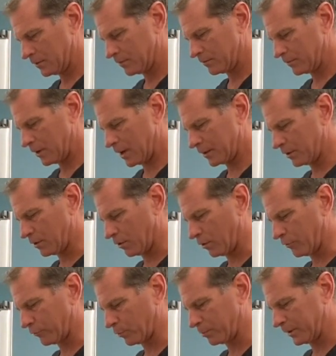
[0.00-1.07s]
I'm not gonna
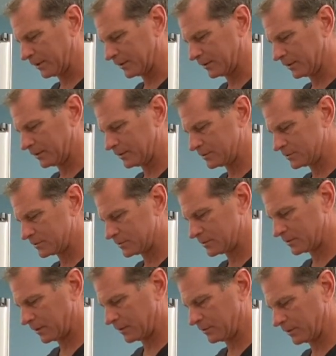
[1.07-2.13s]
overbeat these.
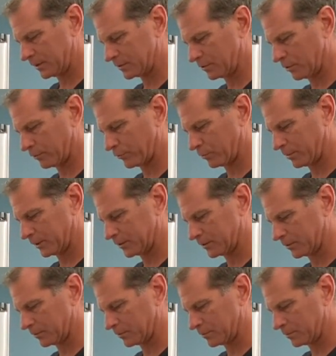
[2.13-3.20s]
I don't like to overbeat
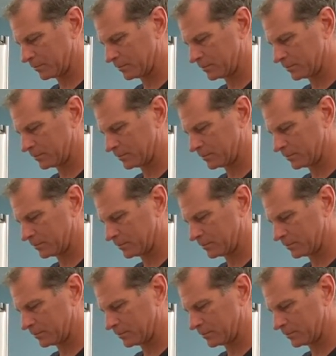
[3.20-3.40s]
them.